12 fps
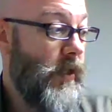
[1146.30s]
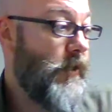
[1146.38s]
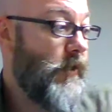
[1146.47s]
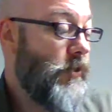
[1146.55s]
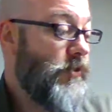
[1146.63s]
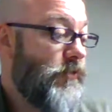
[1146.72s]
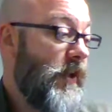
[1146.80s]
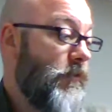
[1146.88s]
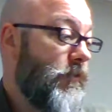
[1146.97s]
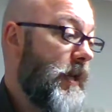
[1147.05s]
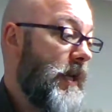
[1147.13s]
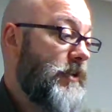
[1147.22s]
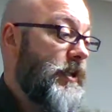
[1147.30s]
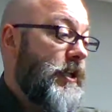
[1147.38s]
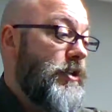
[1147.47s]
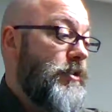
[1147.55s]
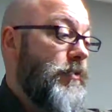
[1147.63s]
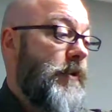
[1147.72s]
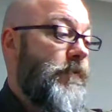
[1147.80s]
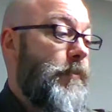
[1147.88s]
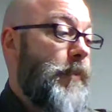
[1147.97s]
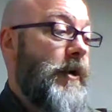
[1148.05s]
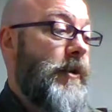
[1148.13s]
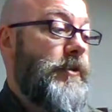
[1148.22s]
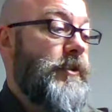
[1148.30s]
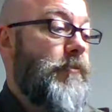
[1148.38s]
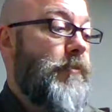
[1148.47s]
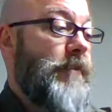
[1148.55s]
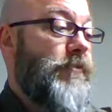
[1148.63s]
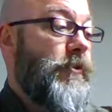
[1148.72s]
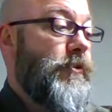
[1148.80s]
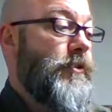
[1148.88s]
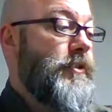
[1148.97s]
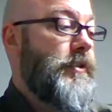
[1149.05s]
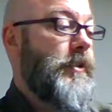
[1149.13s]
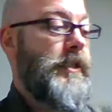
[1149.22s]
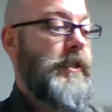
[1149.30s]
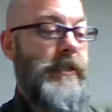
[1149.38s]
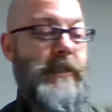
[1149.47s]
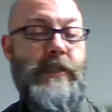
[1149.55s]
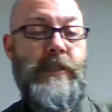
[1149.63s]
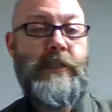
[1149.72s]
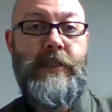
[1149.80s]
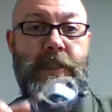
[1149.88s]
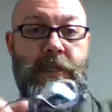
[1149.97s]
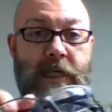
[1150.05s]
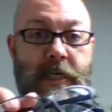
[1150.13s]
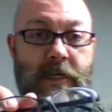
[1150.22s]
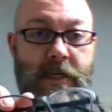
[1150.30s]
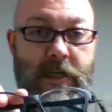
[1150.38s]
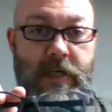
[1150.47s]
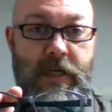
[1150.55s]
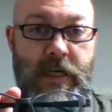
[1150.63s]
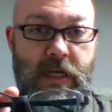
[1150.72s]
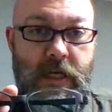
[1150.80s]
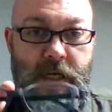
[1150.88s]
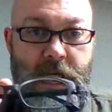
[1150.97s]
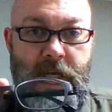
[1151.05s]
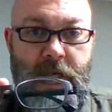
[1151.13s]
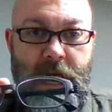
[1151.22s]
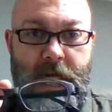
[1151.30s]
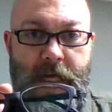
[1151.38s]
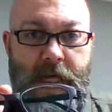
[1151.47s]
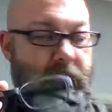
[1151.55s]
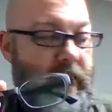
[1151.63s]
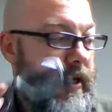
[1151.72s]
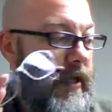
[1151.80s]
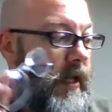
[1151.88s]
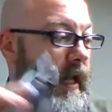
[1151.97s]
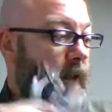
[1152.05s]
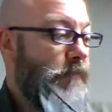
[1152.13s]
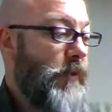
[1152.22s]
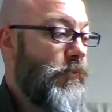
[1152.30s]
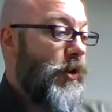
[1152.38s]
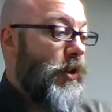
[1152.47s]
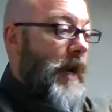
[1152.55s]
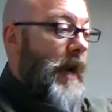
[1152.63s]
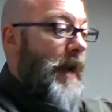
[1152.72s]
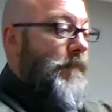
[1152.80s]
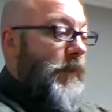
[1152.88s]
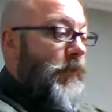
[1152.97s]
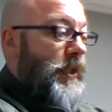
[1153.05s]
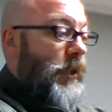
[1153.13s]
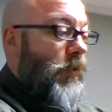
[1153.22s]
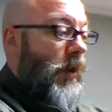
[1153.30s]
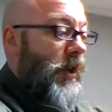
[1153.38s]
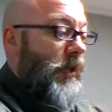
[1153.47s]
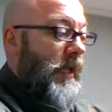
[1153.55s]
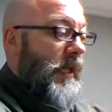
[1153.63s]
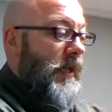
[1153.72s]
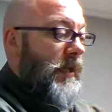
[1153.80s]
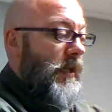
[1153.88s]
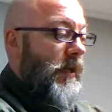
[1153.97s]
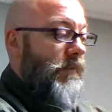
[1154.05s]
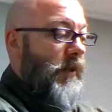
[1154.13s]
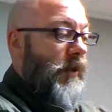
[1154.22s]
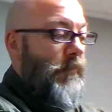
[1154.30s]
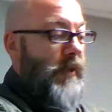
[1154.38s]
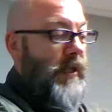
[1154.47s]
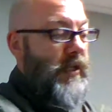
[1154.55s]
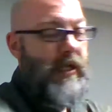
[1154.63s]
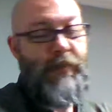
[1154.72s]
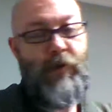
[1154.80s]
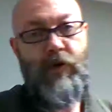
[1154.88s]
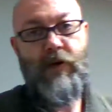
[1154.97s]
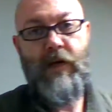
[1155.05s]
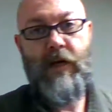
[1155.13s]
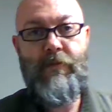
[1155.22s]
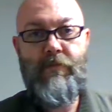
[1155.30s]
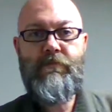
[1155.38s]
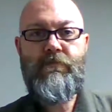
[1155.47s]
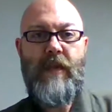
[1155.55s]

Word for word: huge fan. Well, actually, here's one of the pairs of bifocals. Uh, and uh, have been real happy with the quality. Um, there have been a couple um,